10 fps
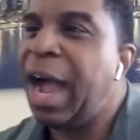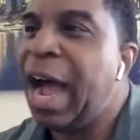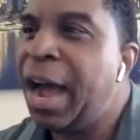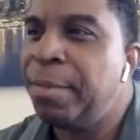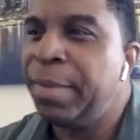
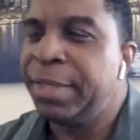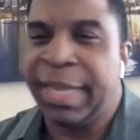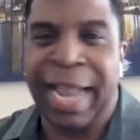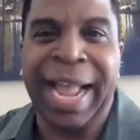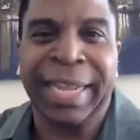um,
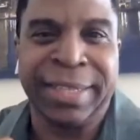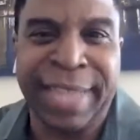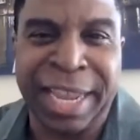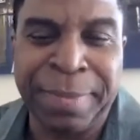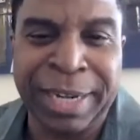the guy, the
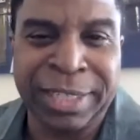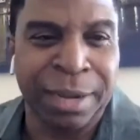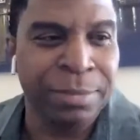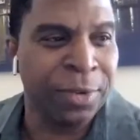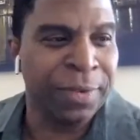stage manager,
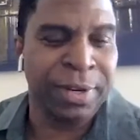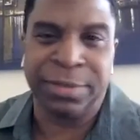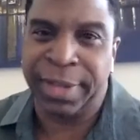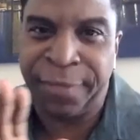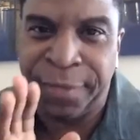comes over and
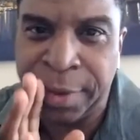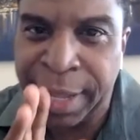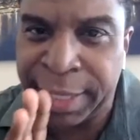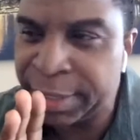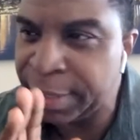goes, "Okay, Phil,
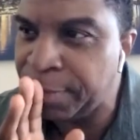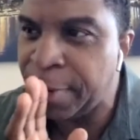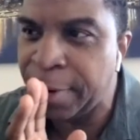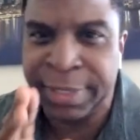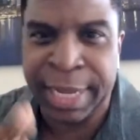hey, listen,
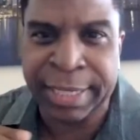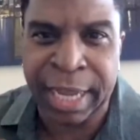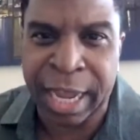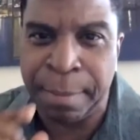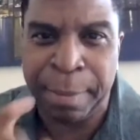we're all set.
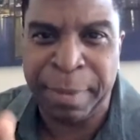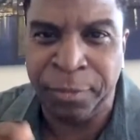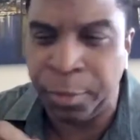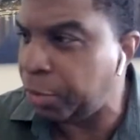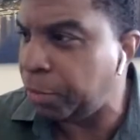Uh, but
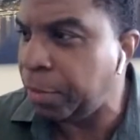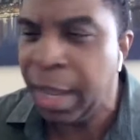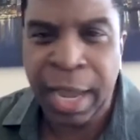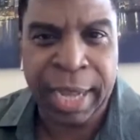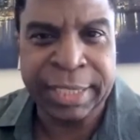before you
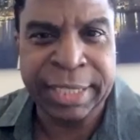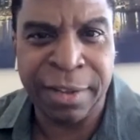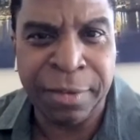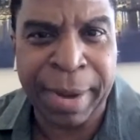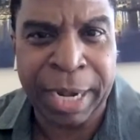uh,
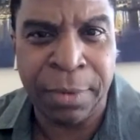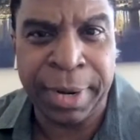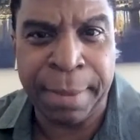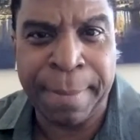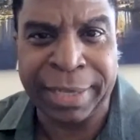tell everybody
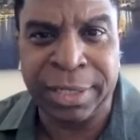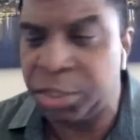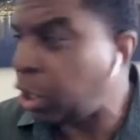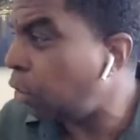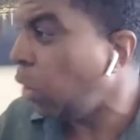we're getting back to the
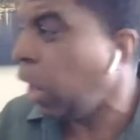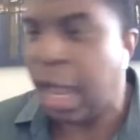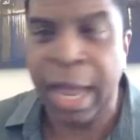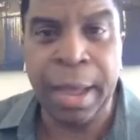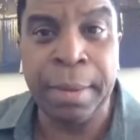show,
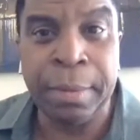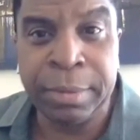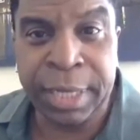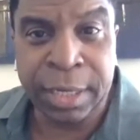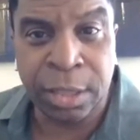uh,
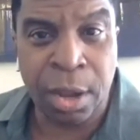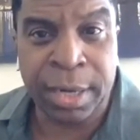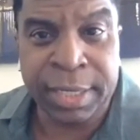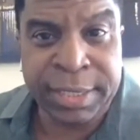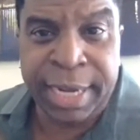Dick
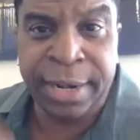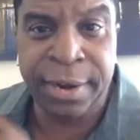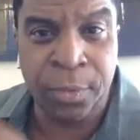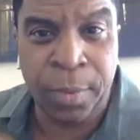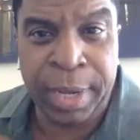Clark is standing
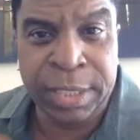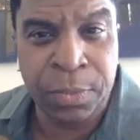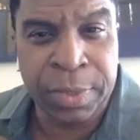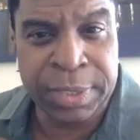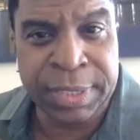here in the wings. He
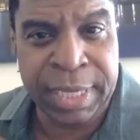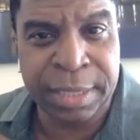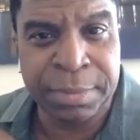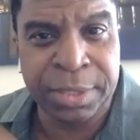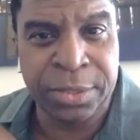wants to say
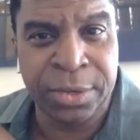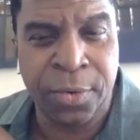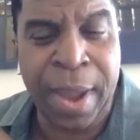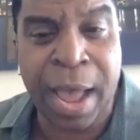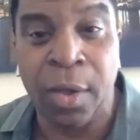something to the
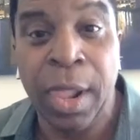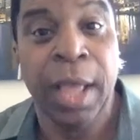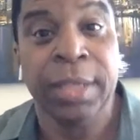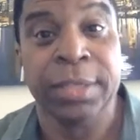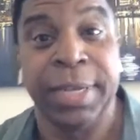crowd."
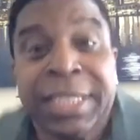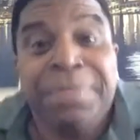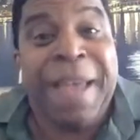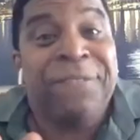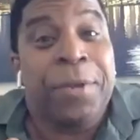So this
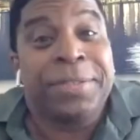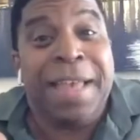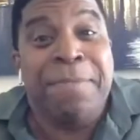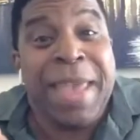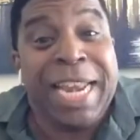is my first
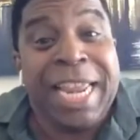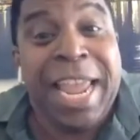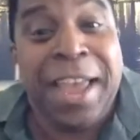time meeting